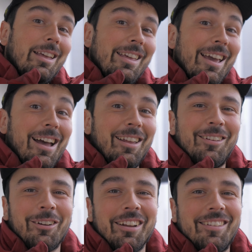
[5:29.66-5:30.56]
Yeah,
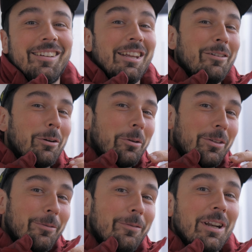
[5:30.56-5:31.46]
as you can see, even with
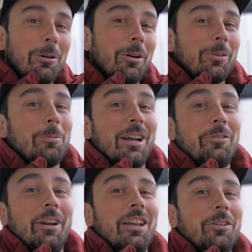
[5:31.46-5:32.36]
the fin it was
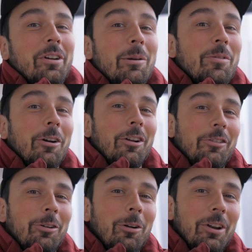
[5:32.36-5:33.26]
quite tricky to keep the
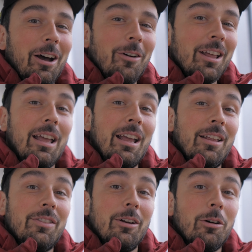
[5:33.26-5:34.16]
control now,
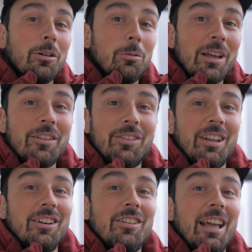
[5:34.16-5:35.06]
and the local weather
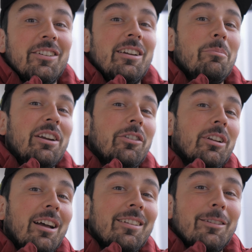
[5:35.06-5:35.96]
station actually
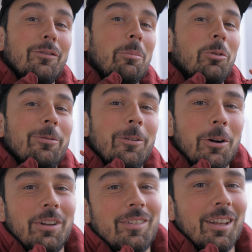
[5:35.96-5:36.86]
measured gusts of up to
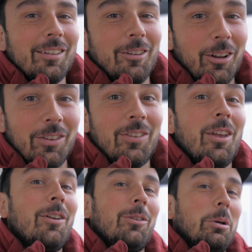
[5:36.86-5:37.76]
46 knots,
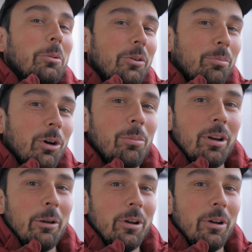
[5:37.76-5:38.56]
so it was properly